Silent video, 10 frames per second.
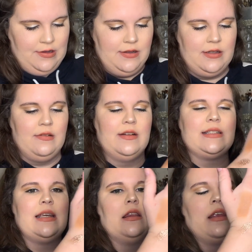So it looks
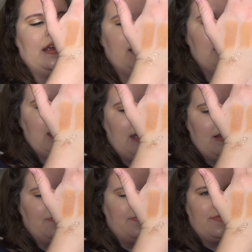like this.
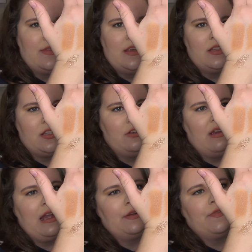So you
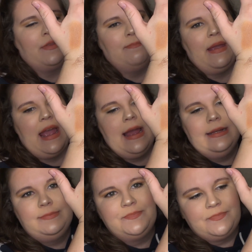have the
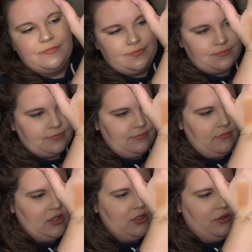matte,
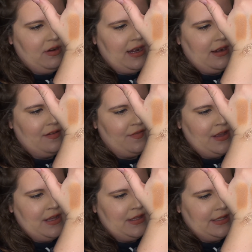you have
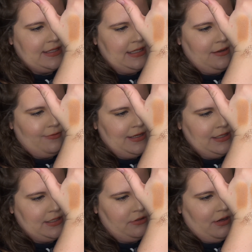the
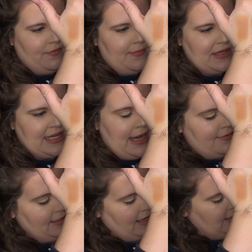sequence, you have the
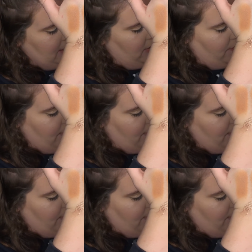metallic, and then you have